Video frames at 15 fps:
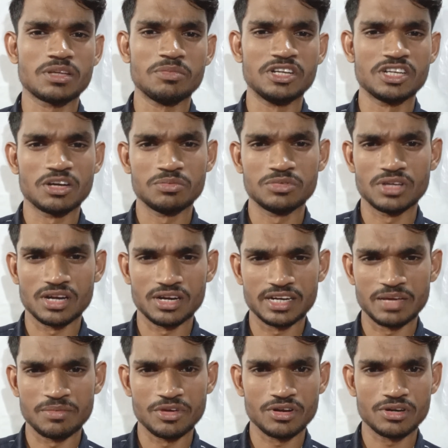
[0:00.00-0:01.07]
meaning of the
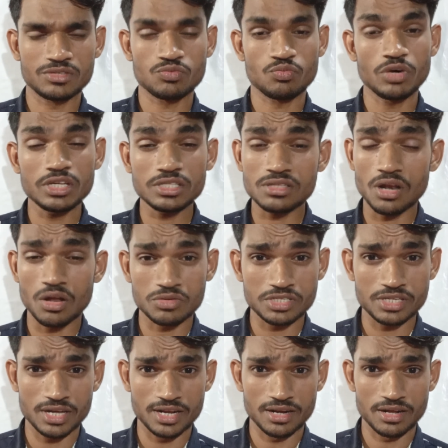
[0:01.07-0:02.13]
runtime error. So what is the
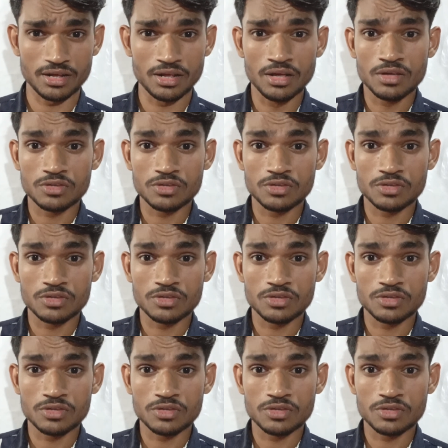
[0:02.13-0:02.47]
logical error?